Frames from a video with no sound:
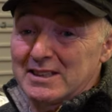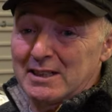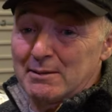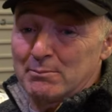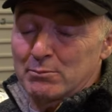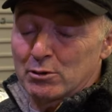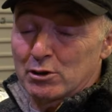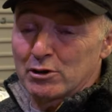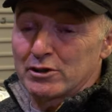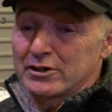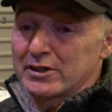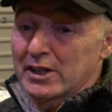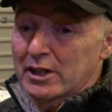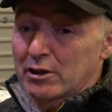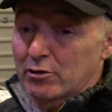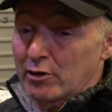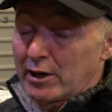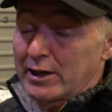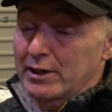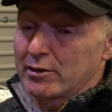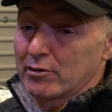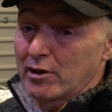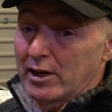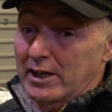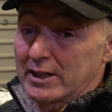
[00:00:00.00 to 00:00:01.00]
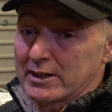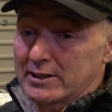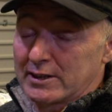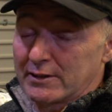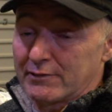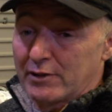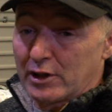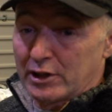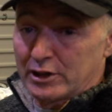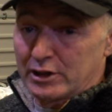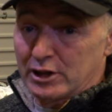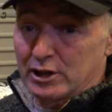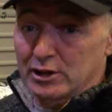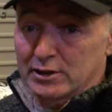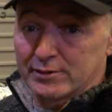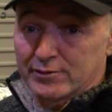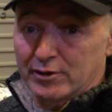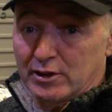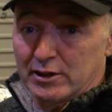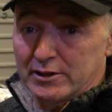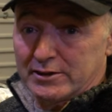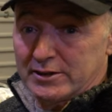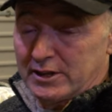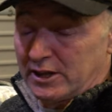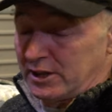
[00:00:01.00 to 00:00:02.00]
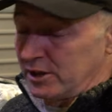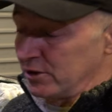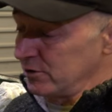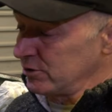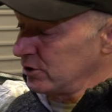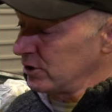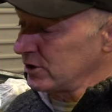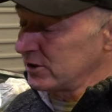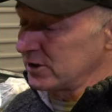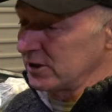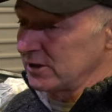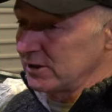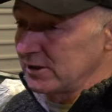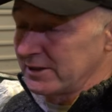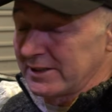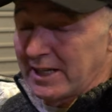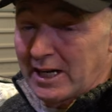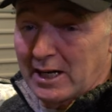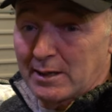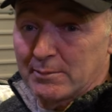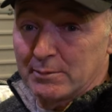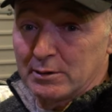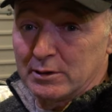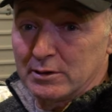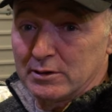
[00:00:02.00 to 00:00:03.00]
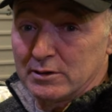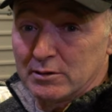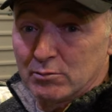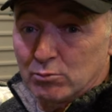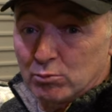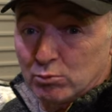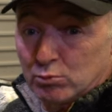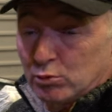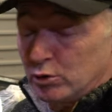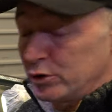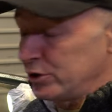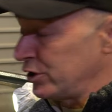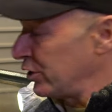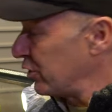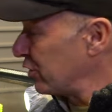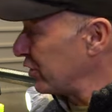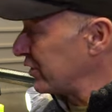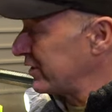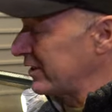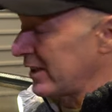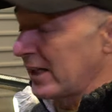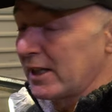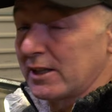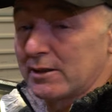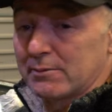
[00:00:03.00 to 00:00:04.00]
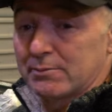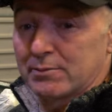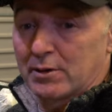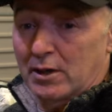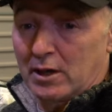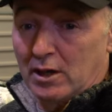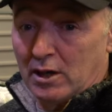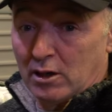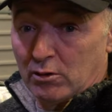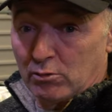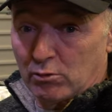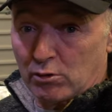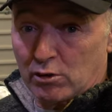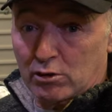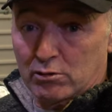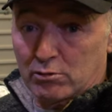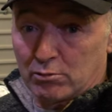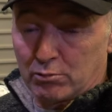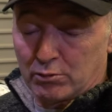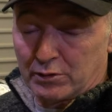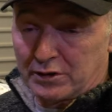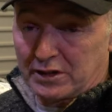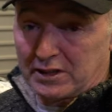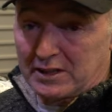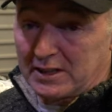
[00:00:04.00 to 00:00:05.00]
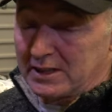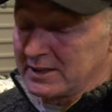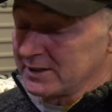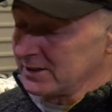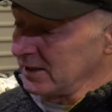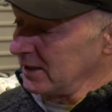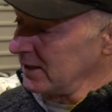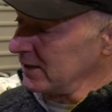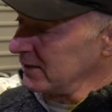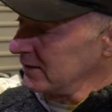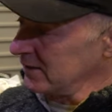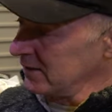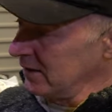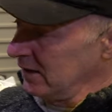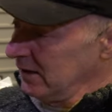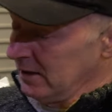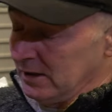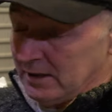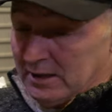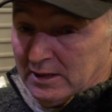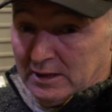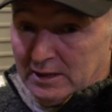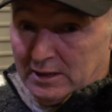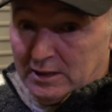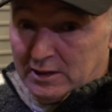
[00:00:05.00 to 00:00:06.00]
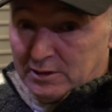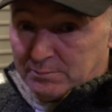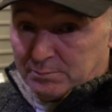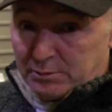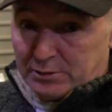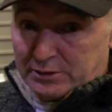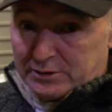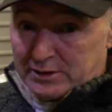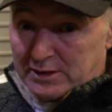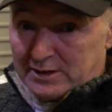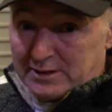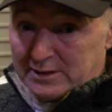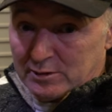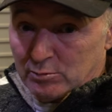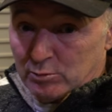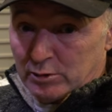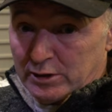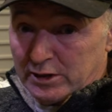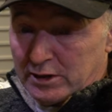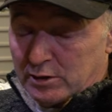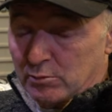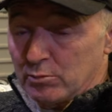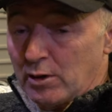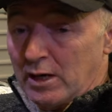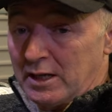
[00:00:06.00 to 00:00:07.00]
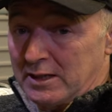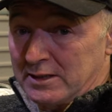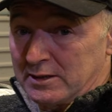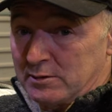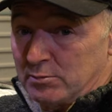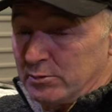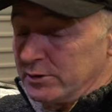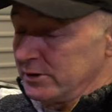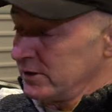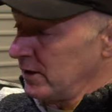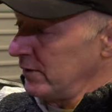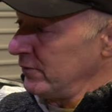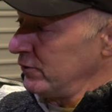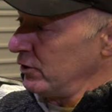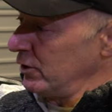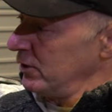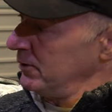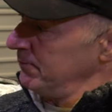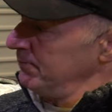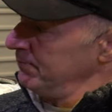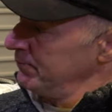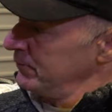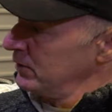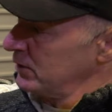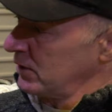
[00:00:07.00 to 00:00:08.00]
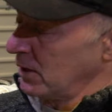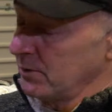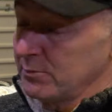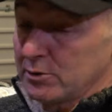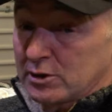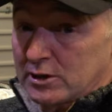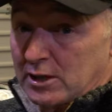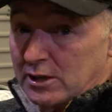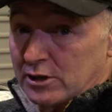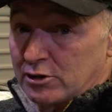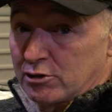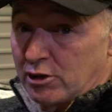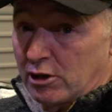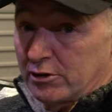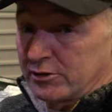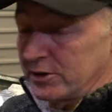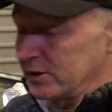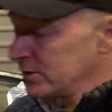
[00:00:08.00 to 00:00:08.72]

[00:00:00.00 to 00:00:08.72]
tin burners are great crack. They're very useful, you know, just to determine would your setup work with one of these things. But this is one of the welded ones I've done. So I'm just going to throw